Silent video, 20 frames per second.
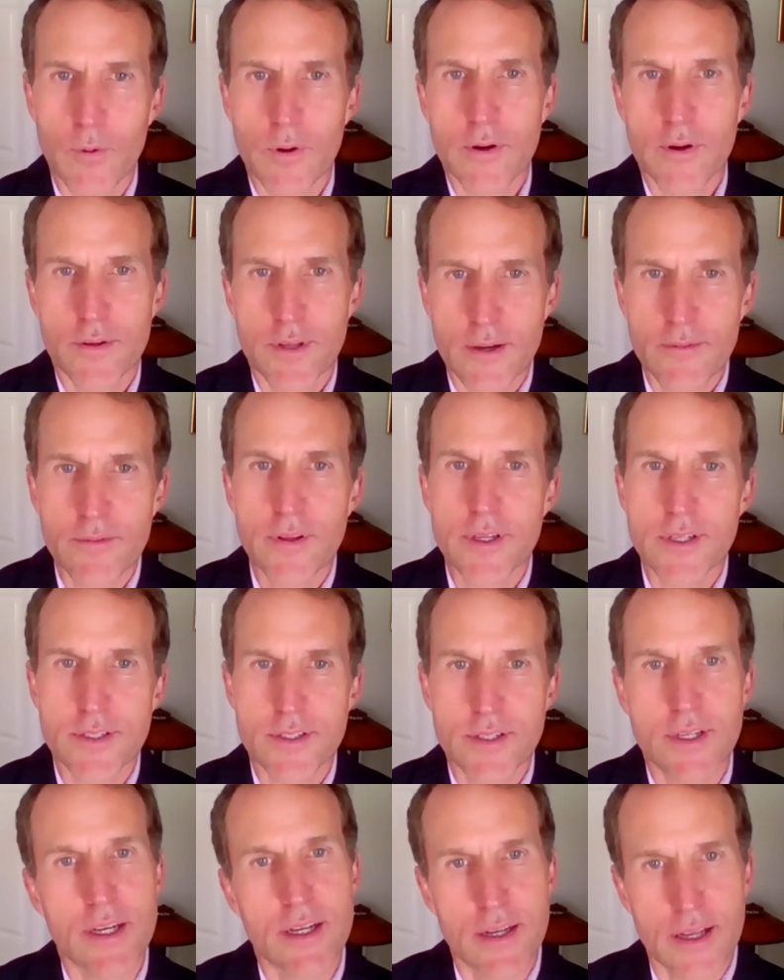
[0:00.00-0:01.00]
what we're definitely
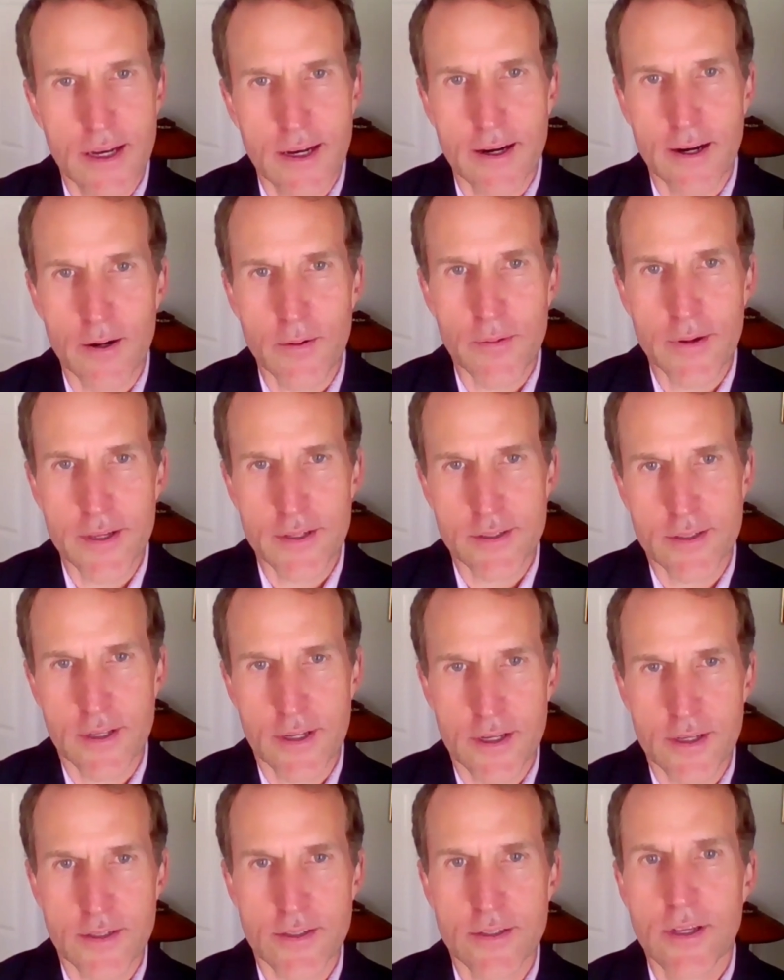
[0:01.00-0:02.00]
seeing now is
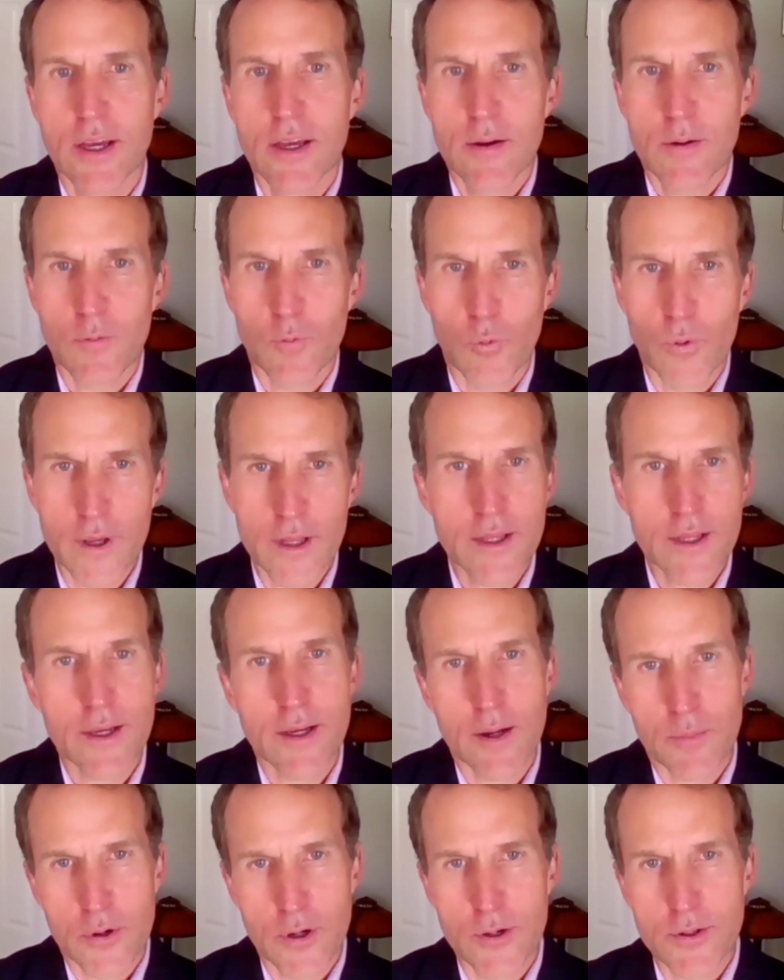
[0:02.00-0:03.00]
that it's
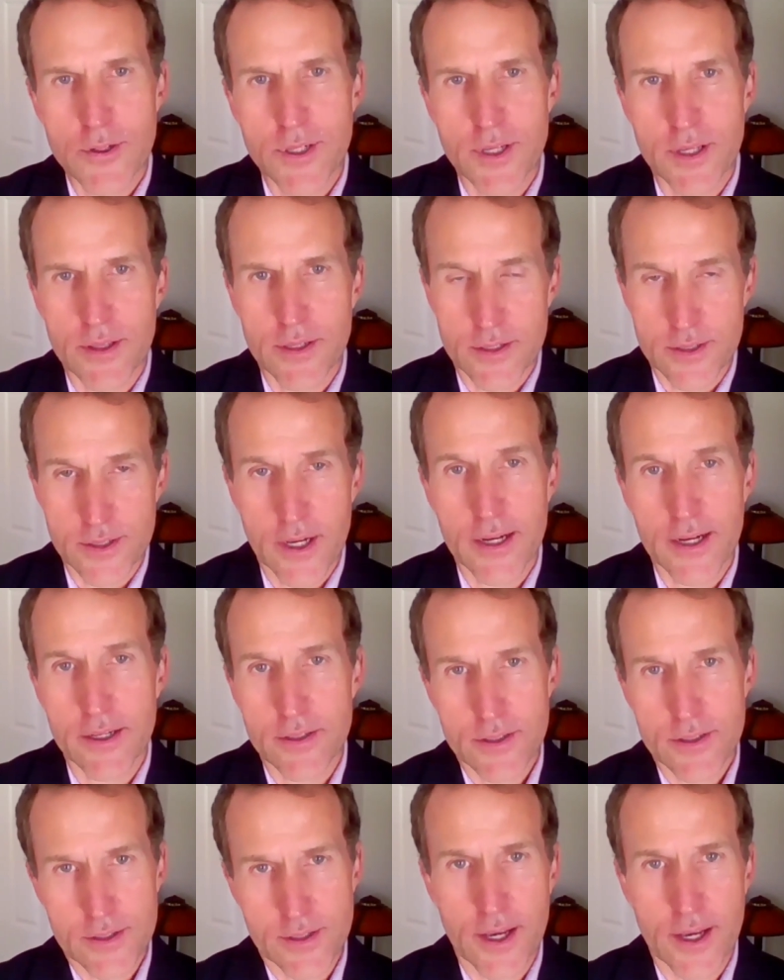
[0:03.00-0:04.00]
really approaching the
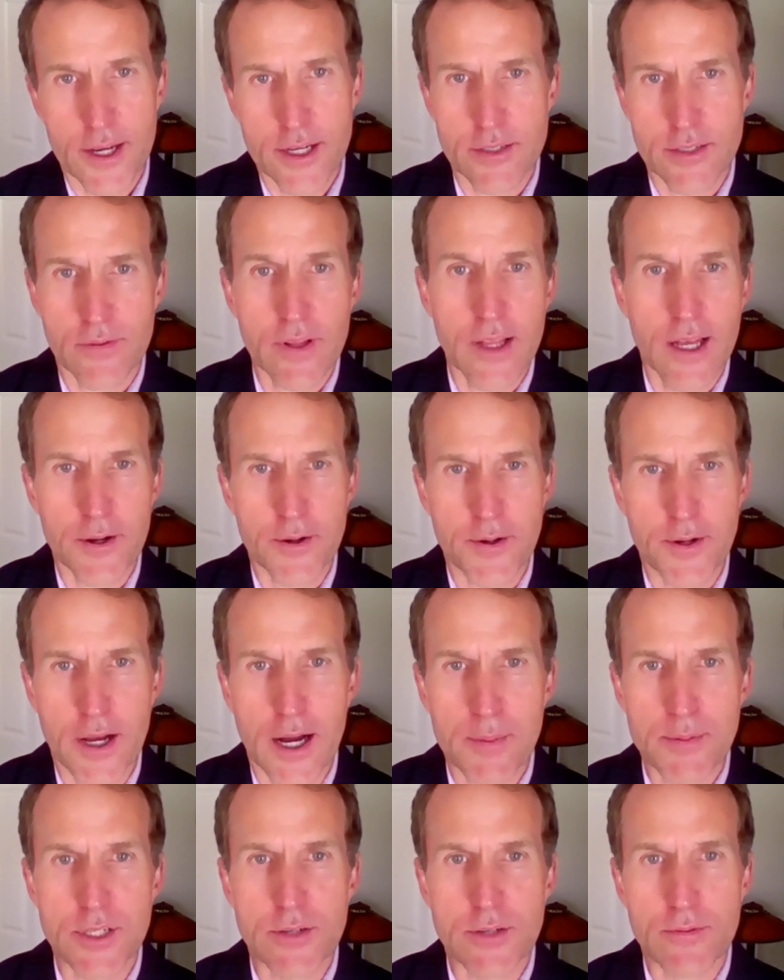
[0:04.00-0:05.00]
second stage of cloud
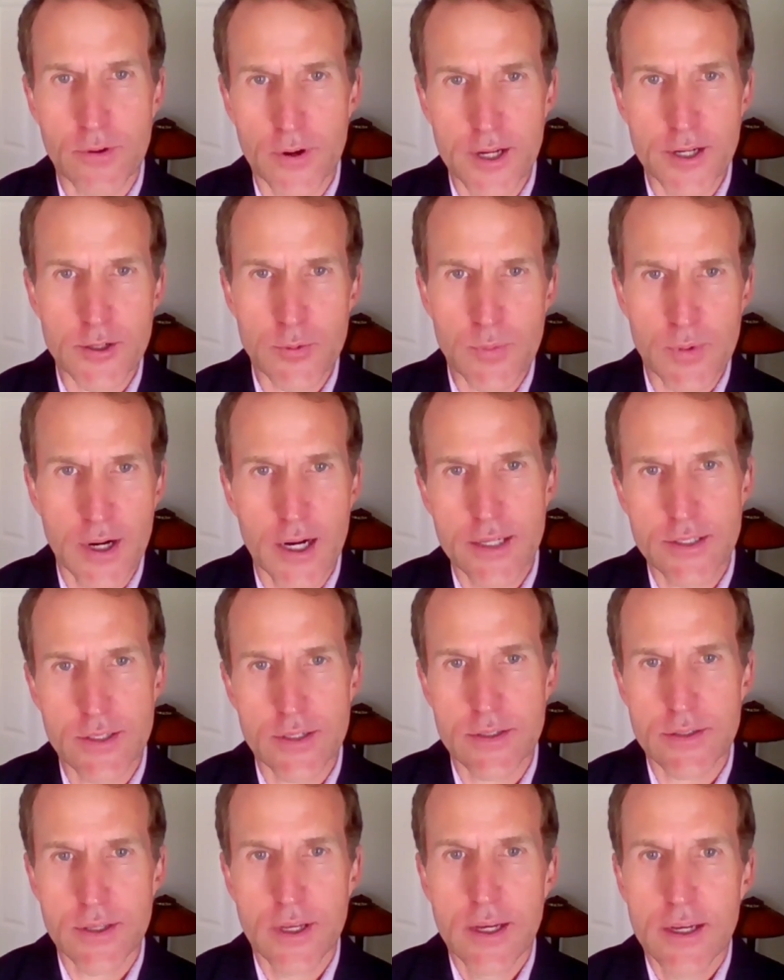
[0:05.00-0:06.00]
adoption for
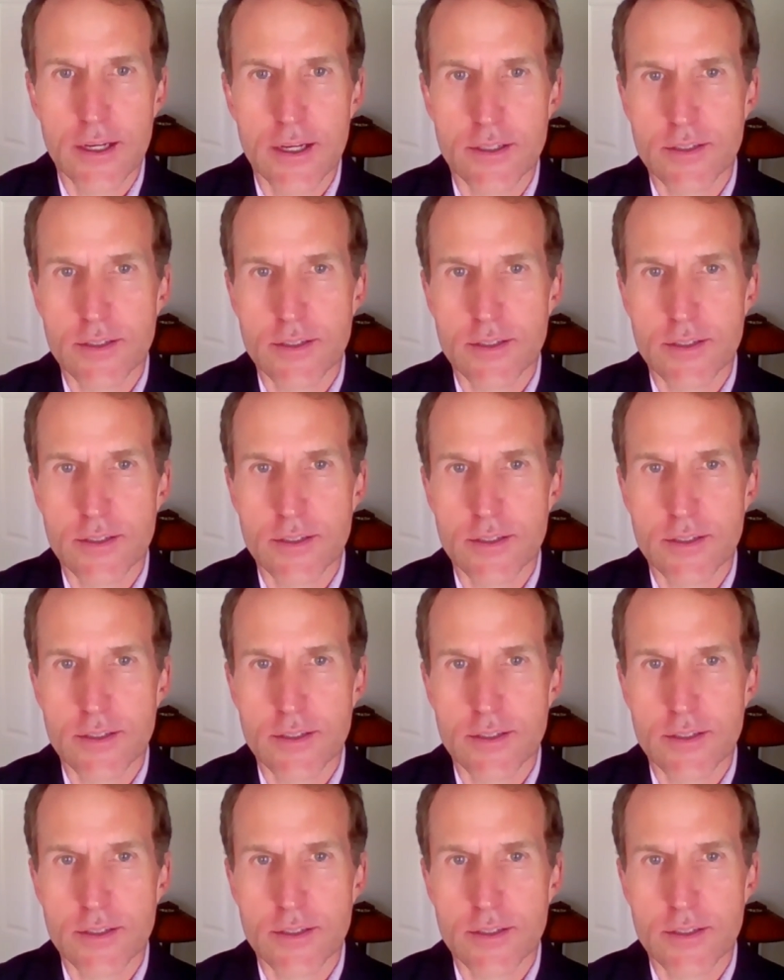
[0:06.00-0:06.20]
enterprises.